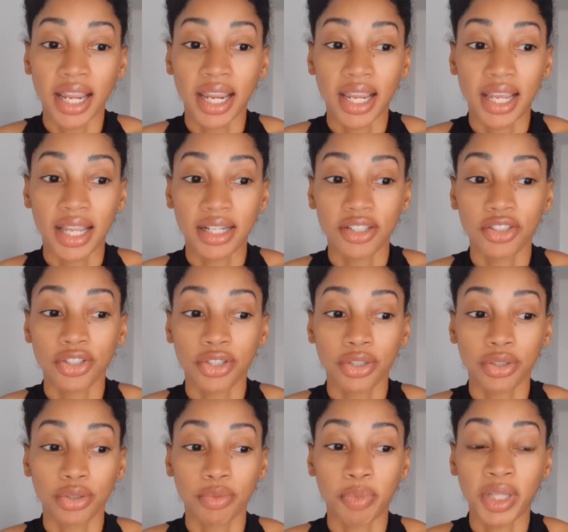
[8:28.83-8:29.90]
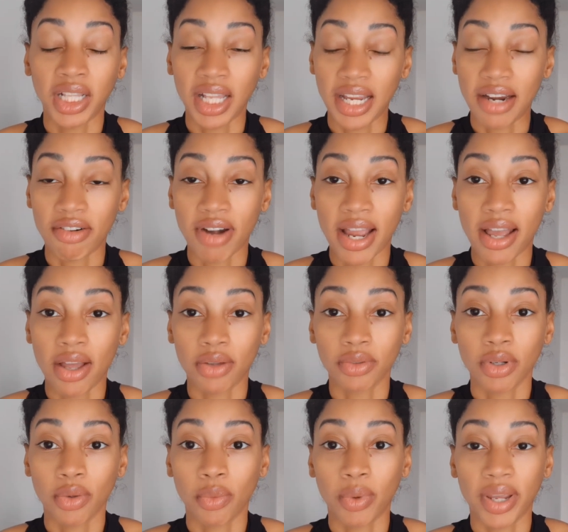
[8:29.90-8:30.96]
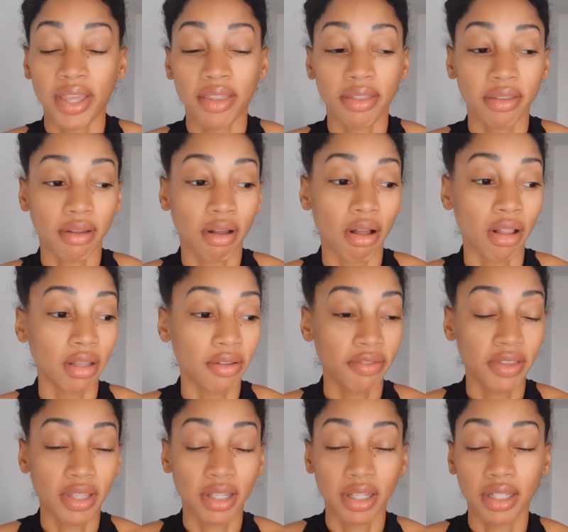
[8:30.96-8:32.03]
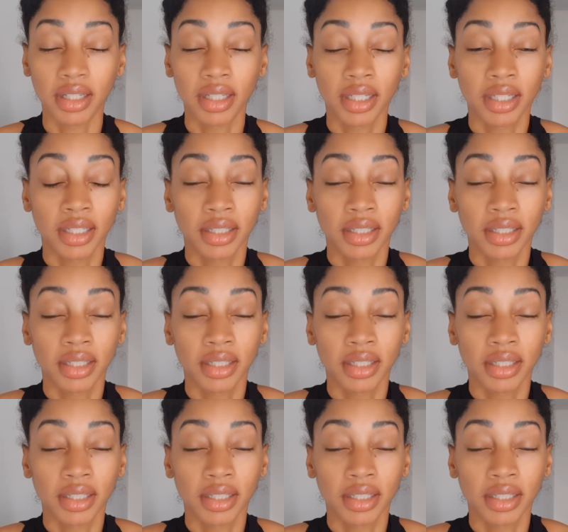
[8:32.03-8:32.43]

and to play around with all of the